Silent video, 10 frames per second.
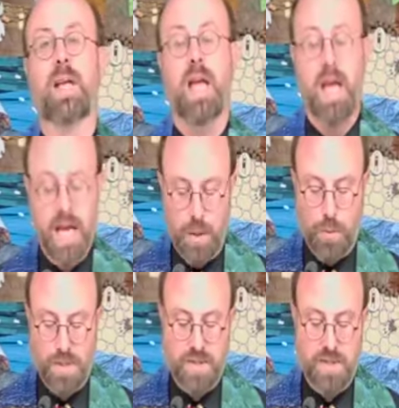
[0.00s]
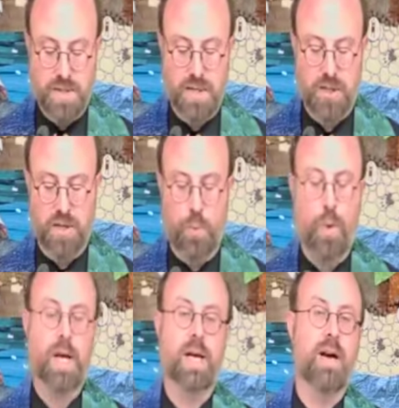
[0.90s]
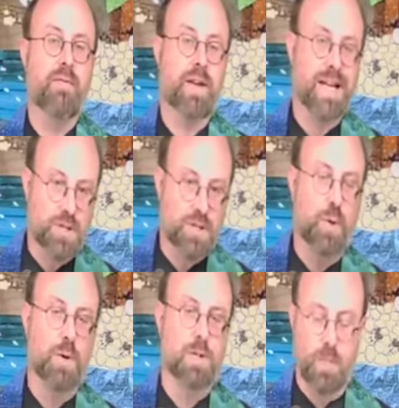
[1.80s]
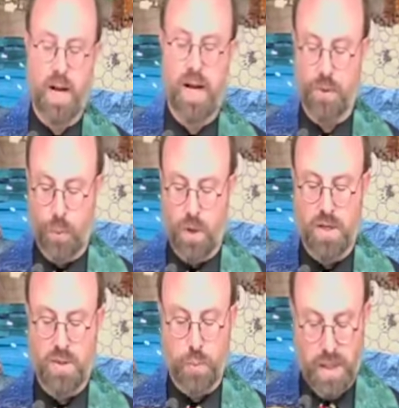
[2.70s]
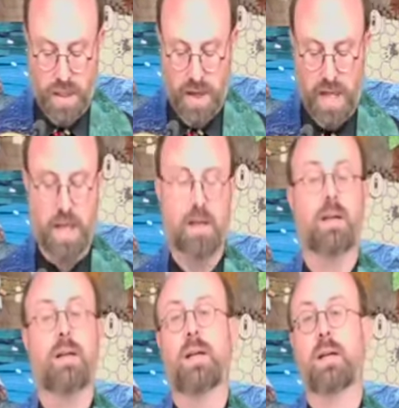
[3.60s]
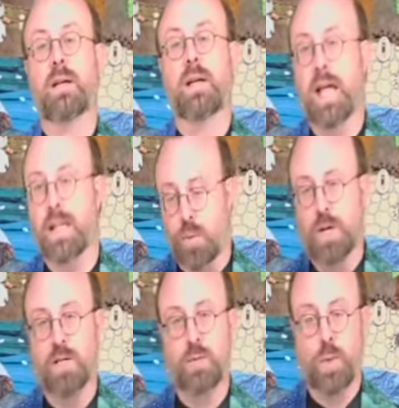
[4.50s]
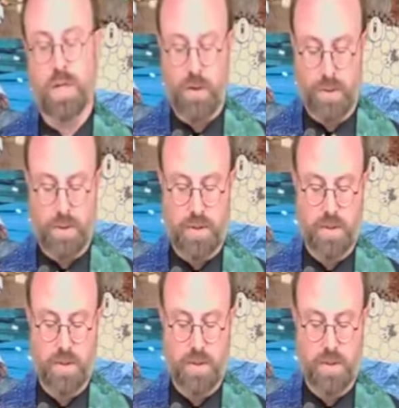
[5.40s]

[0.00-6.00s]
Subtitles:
It was the session where, having talked about the words we like and the words we don't,